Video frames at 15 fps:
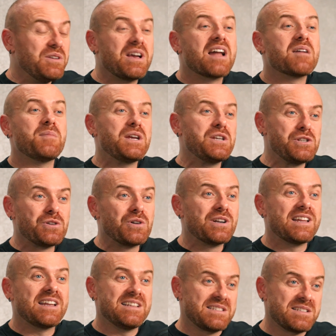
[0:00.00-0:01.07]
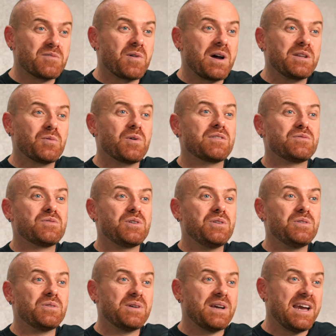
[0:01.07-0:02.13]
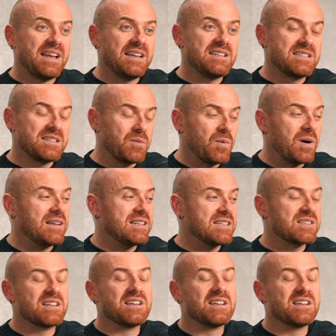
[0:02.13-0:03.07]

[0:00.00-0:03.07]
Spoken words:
got to make sure that it's the right one for you and it's the one that's going